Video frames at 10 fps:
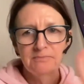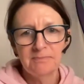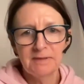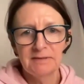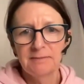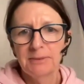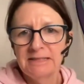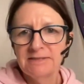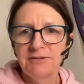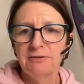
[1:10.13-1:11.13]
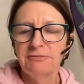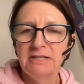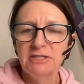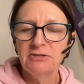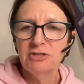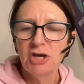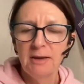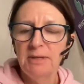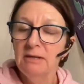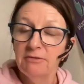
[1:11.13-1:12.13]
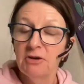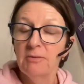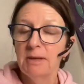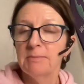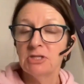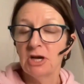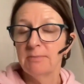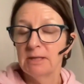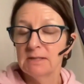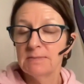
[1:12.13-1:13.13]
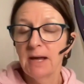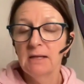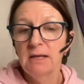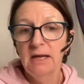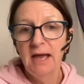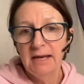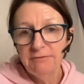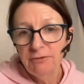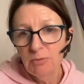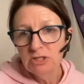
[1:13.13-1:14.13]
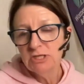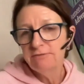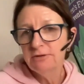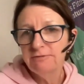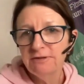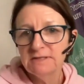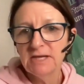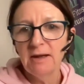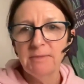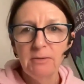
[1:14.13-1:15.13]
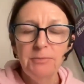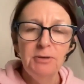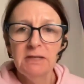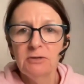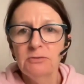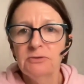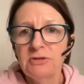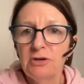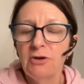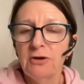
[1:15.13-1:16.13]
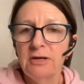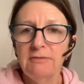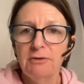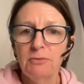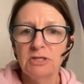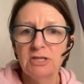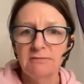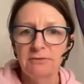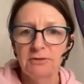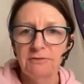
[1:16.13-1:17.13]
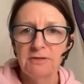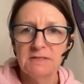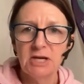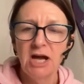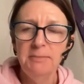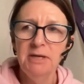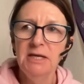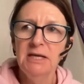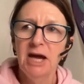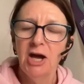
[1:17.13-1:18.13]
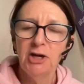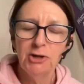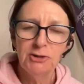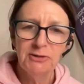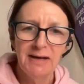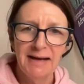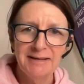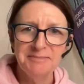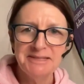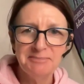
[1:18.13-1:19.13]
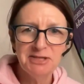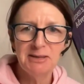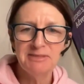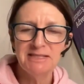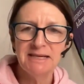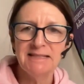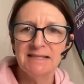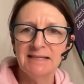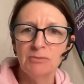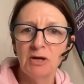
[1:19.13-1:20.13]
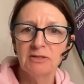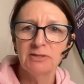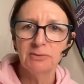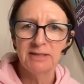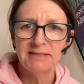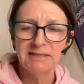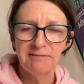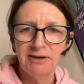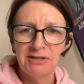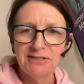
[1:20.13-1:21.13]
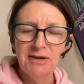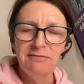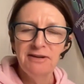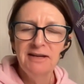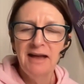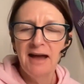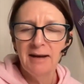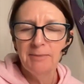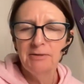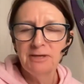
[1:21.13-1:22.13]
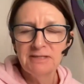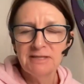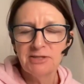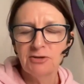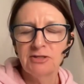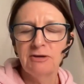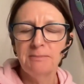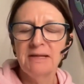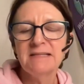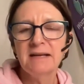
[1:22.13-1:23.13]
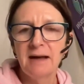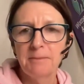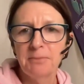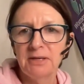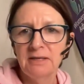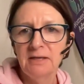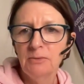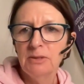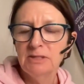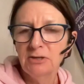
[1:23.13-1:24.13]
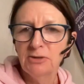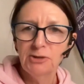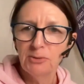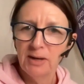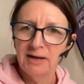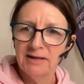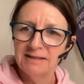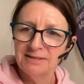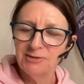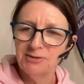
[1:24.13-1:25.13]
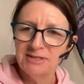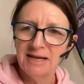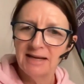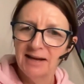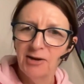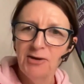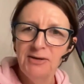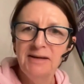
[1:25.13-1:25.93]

please feel free to chime in. If you're not a member, chime in as well. And if you're watching for the first time, that would be really cool to know if you're watching for the first time. I know sometimes it takes a little while to identify yourself, but rest assured you're in pleasant company. We don't know who you are until you say hello,